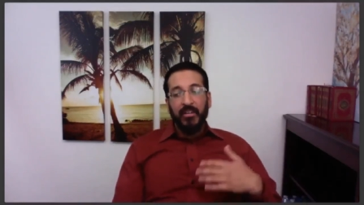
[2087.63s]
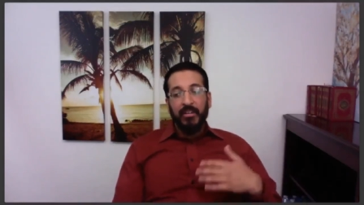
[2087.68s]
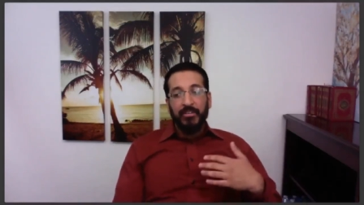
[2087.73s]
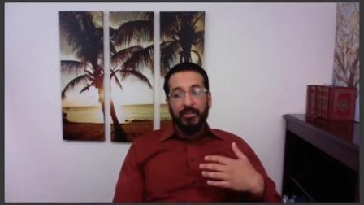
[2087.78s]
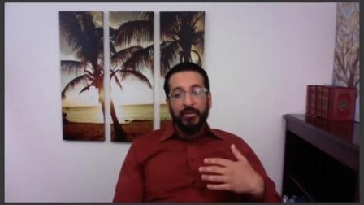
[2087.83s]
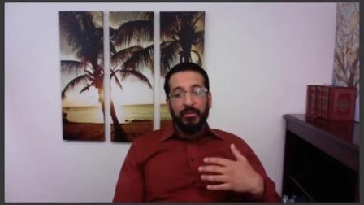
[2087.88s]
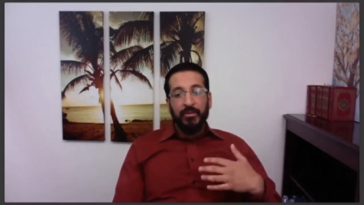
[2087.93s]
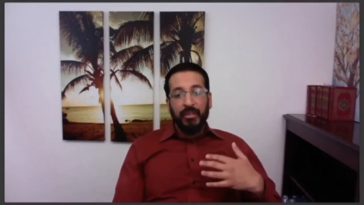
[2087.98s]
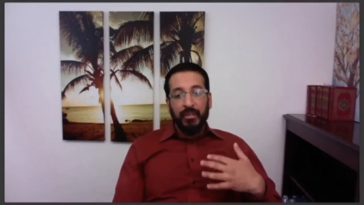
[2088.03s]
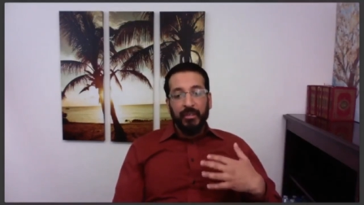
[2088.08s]
And
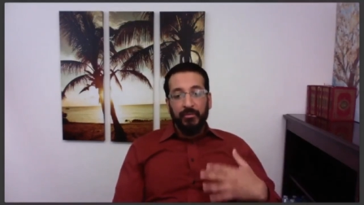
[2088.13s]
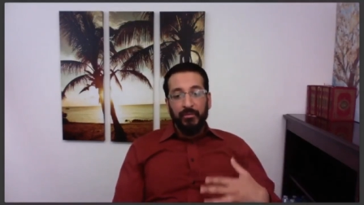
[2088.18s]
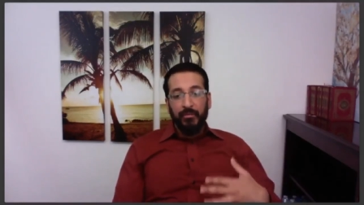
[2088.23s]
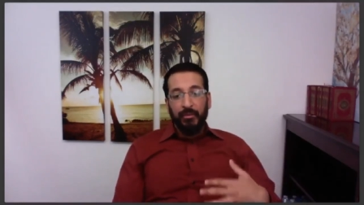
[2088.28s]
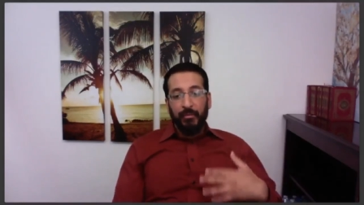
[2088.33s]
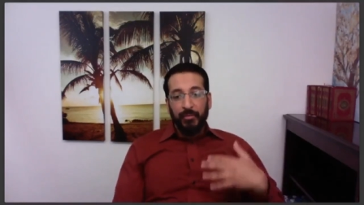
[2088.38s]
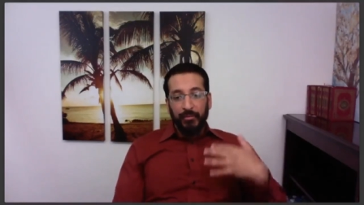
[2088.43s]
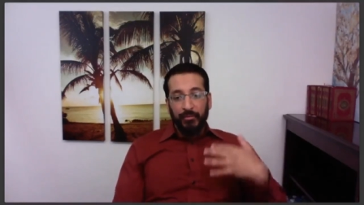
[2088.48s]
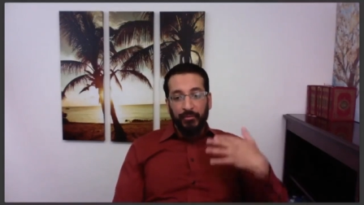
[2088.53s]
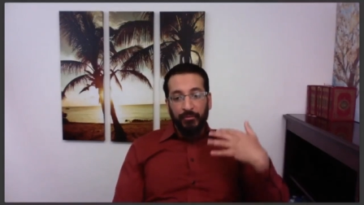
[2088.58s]
so
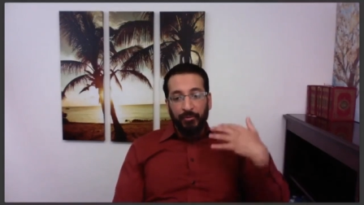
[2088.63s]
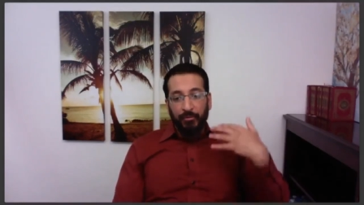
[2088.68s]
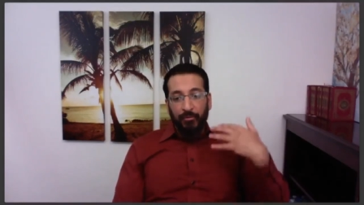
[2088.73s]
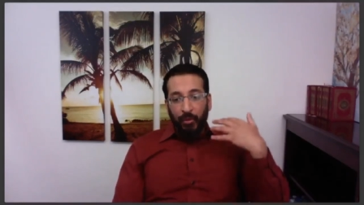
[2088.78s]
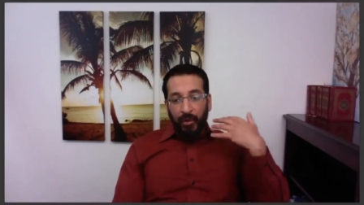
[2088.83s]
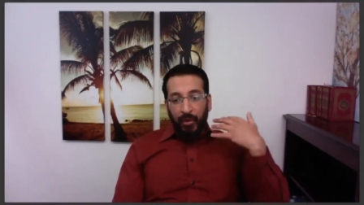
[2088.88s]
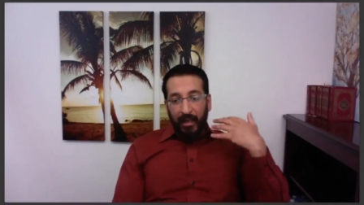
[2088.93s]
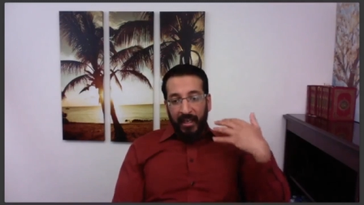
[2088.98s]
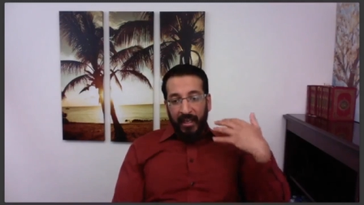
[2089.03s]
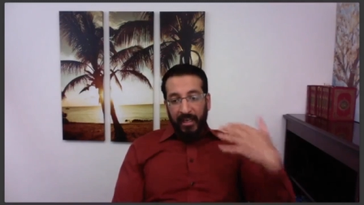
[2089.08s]
therefore,
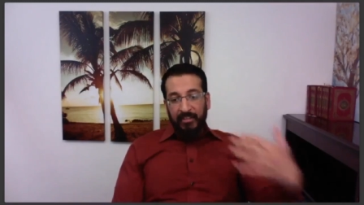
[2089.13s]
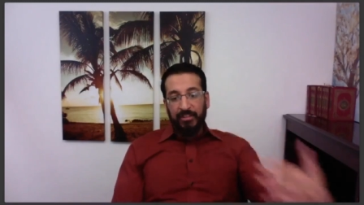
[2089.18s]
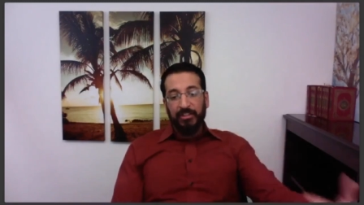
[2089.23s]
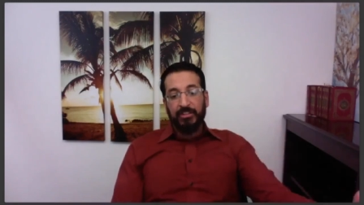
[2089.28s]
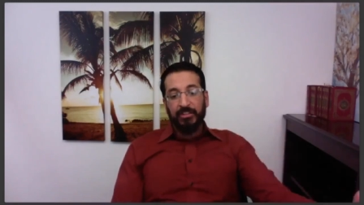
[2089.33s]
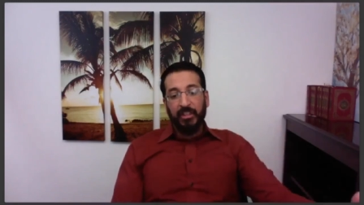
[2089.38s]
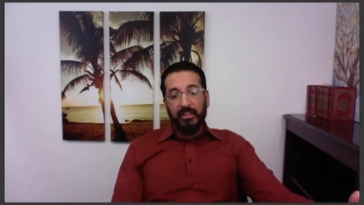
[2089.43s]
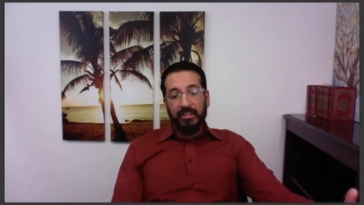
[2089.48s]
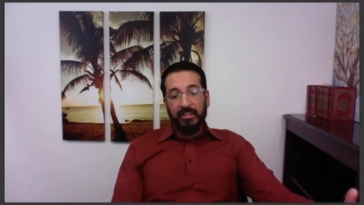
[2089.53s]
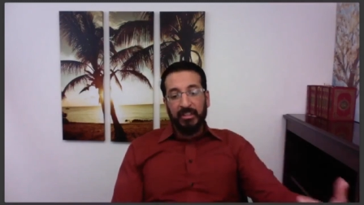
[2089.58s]
before I
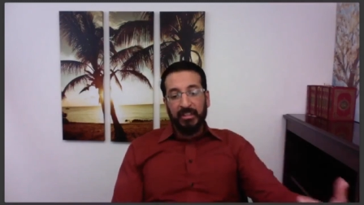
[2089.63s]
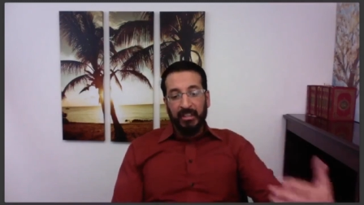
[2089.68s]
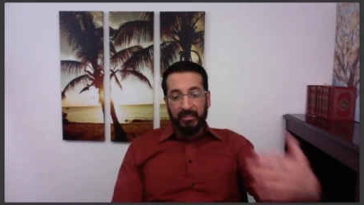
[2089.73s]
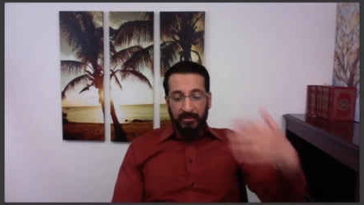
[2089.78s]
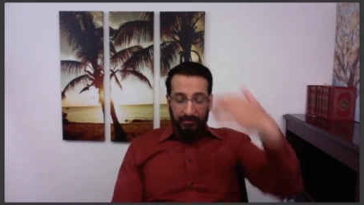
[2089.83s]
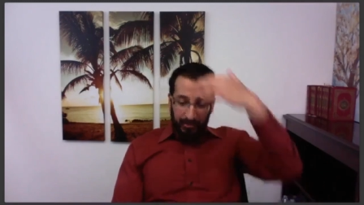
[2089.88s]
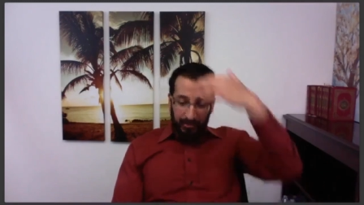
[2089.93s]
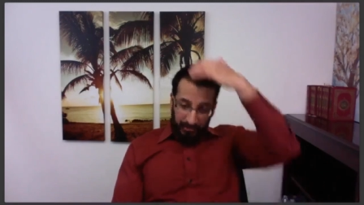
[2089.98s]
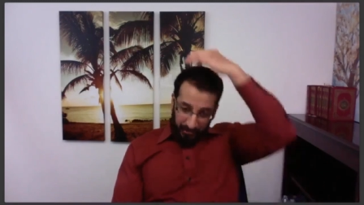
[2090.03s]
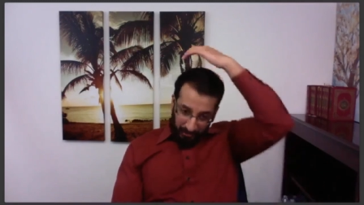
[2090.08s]
actually start to
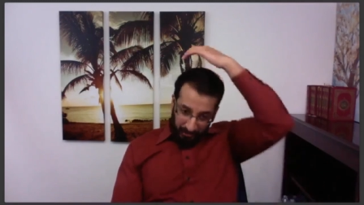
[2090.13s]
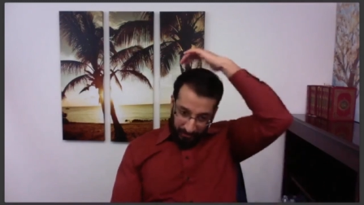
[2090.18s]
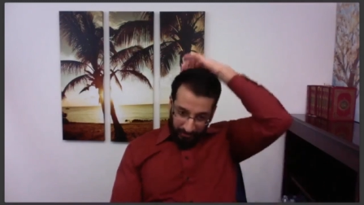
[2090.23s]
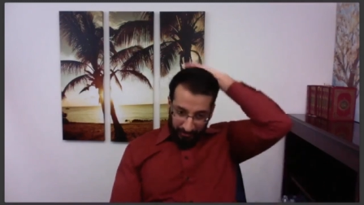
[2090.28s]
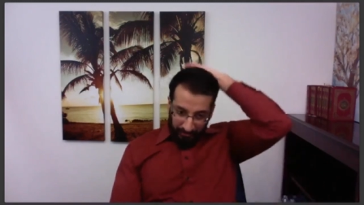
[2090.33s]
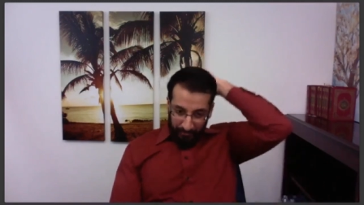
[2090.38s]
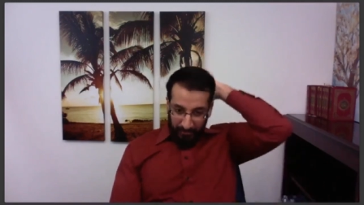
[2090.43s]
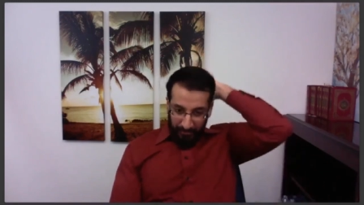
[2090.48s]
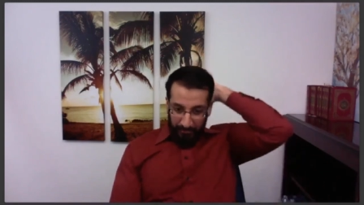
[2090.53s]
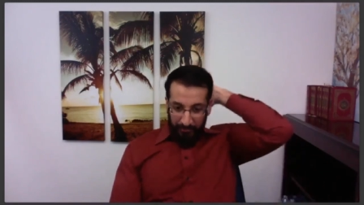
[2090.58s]
get the physical
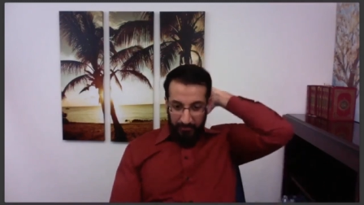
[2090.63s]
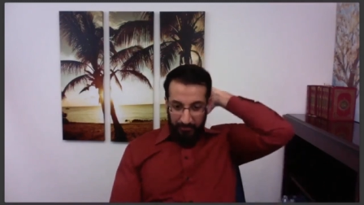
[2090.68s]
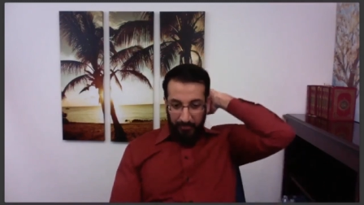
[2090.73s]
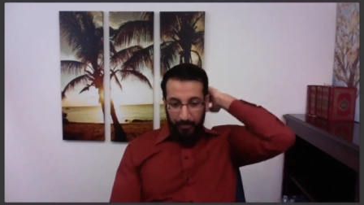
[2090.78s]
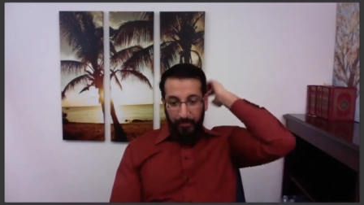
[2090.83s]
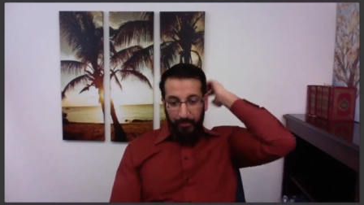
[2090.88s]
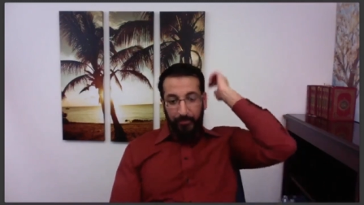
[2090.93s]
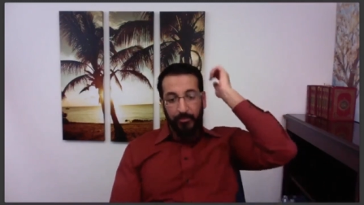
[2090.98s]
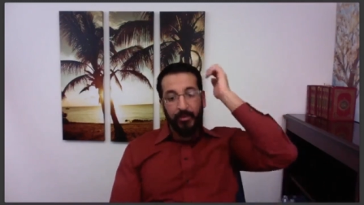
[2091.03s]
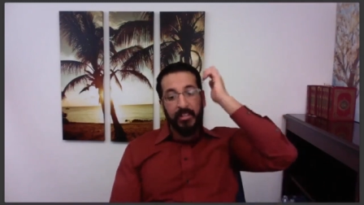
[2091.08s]
symptoms
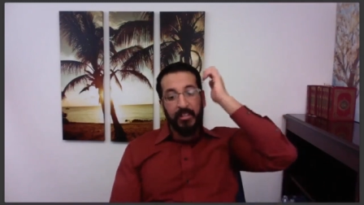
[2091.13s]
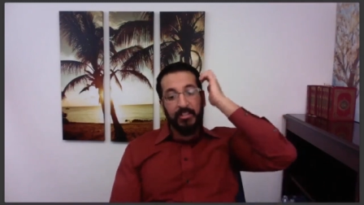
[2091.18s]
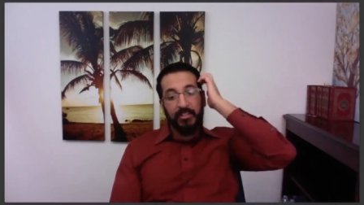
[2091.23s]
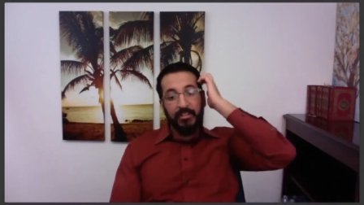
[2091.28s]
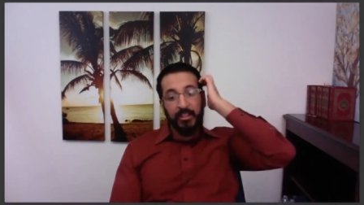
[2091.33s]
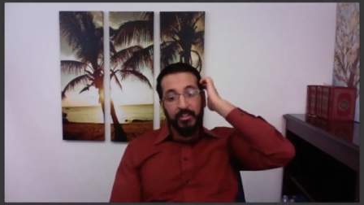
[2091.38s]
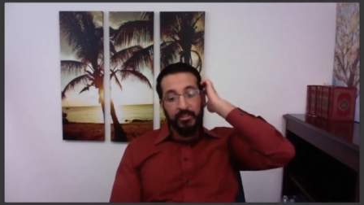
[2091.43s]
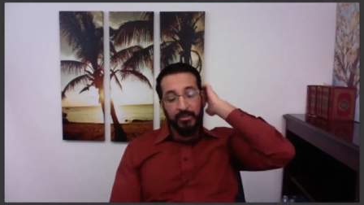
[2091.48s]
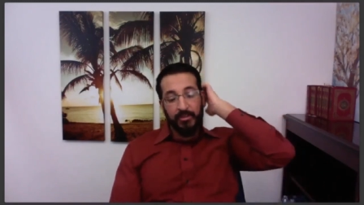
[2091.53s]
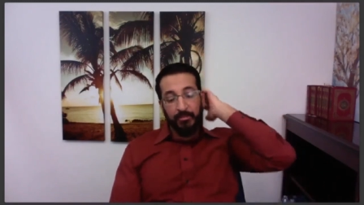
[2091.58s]
of it, before I
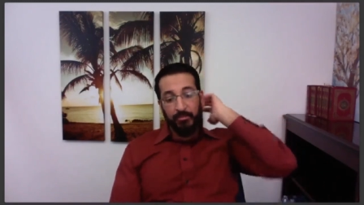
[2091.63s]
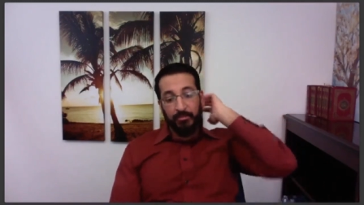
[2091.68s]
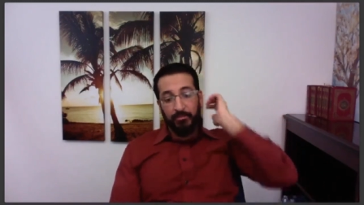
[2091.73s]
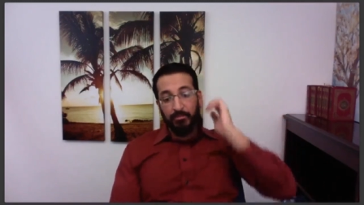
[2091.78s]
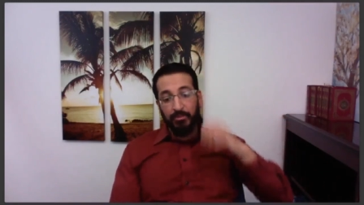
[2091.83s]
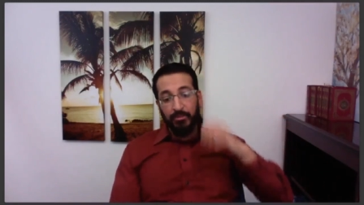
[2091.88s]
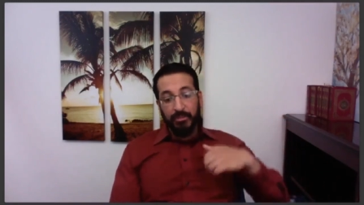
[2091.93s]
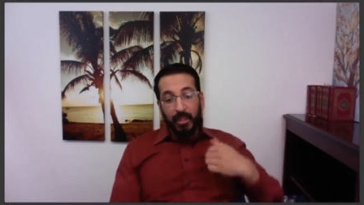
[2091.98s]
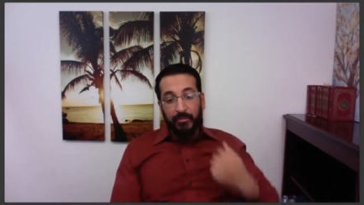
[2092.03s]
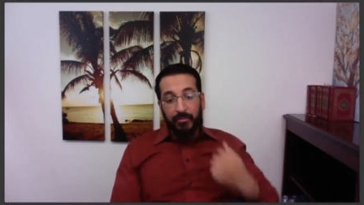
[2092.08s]
start to
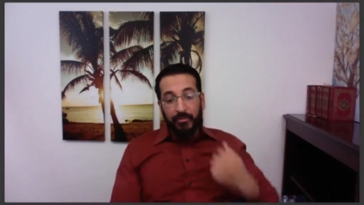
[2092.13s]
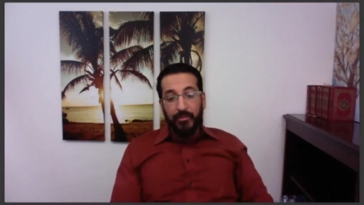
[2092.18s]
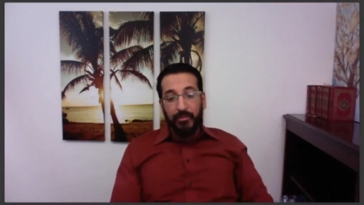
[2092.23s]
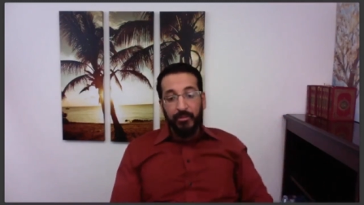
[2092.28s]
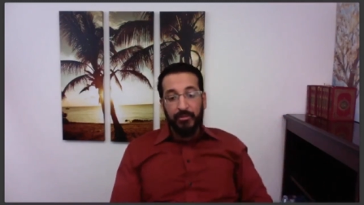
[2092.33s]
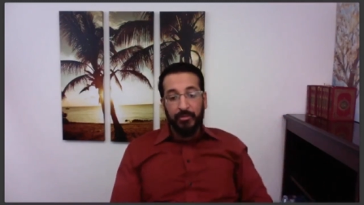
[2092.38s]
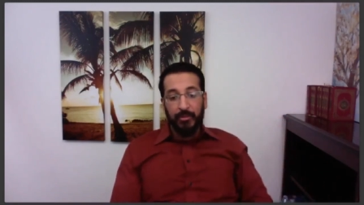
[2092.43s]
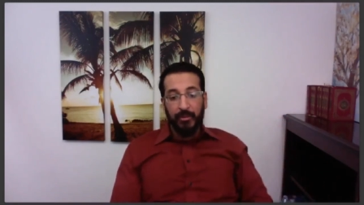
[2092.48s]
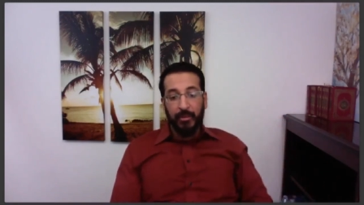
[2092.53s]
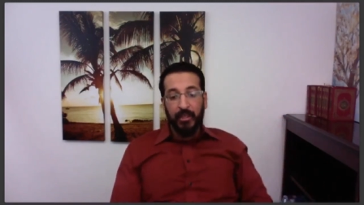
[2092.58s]
suffer
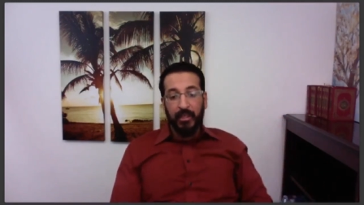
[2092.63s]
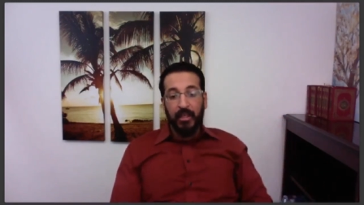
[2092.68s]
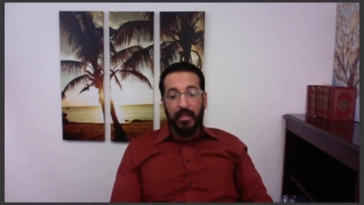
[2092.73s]
through it,